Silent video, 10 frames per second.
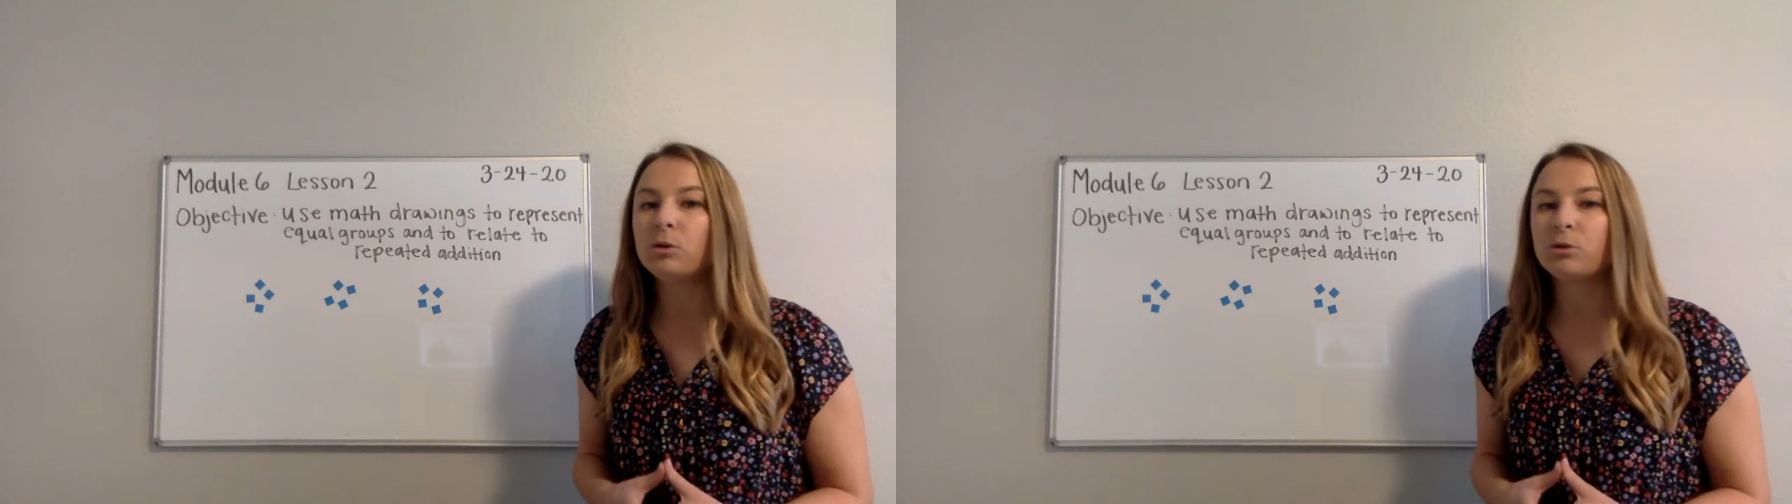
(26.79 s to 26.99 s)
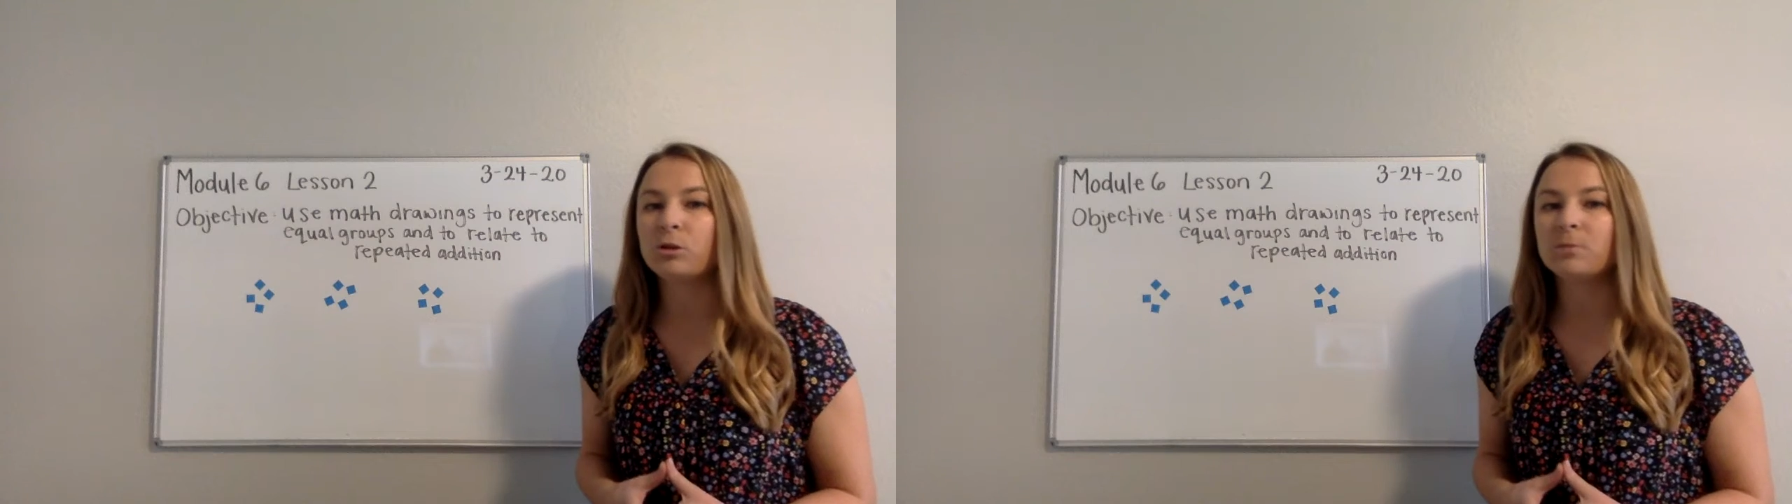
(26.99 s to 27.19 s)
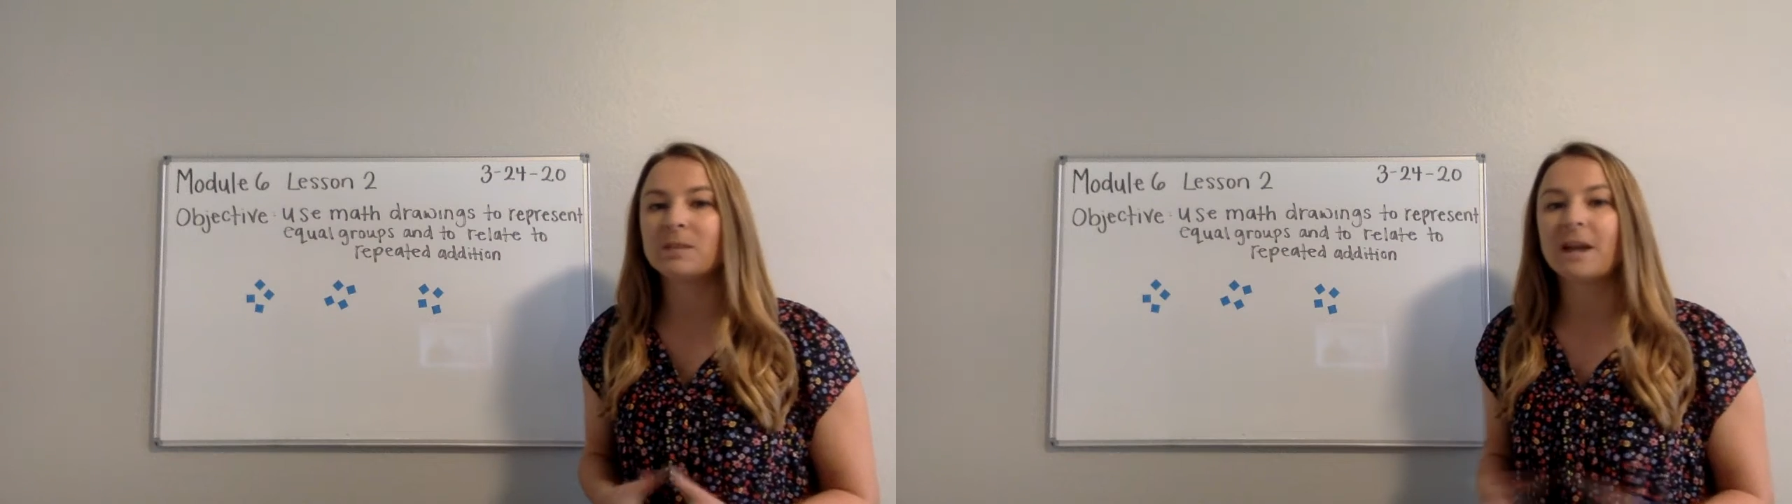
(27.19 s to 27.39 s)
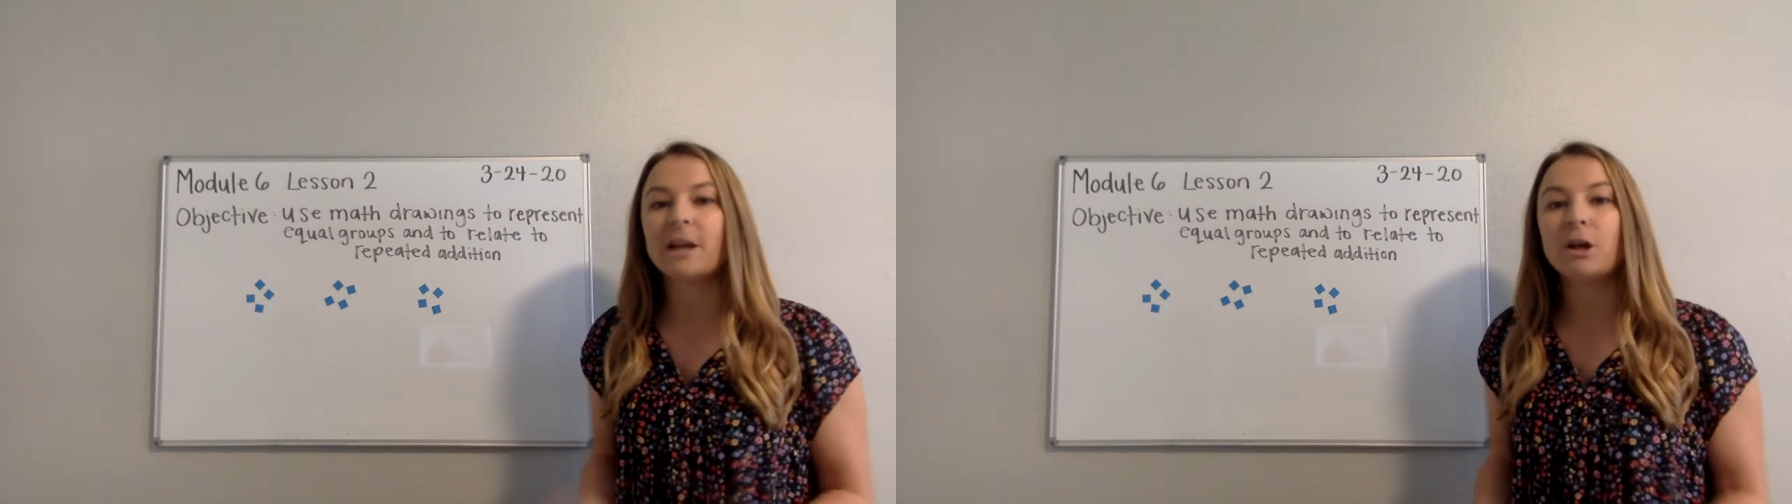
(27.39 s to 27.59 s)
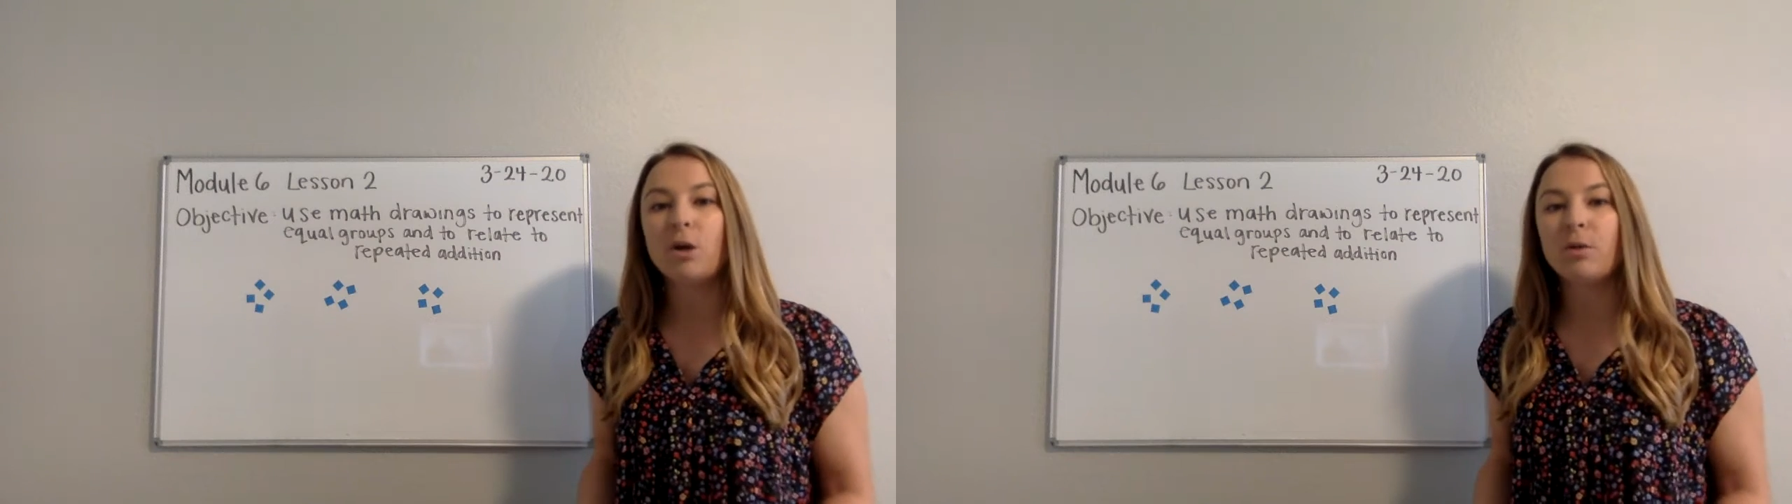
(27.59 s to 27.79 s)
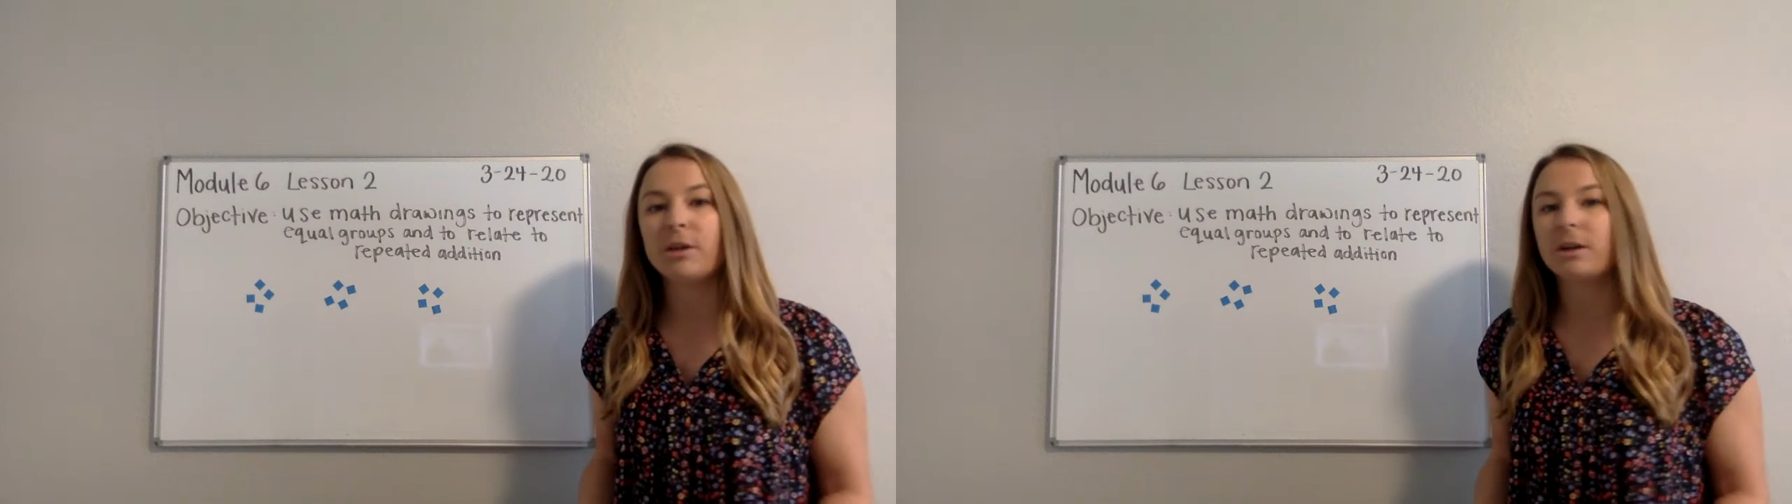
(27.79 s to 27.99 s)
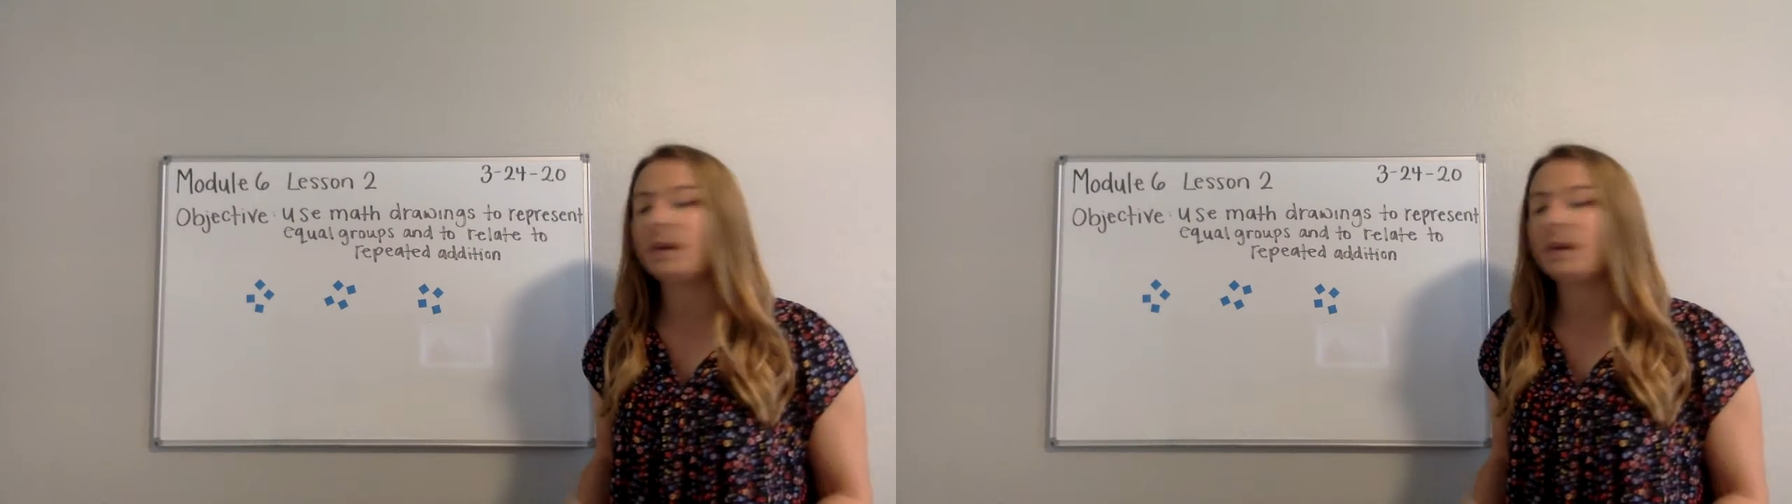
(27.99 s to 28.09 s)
groups, and I know they're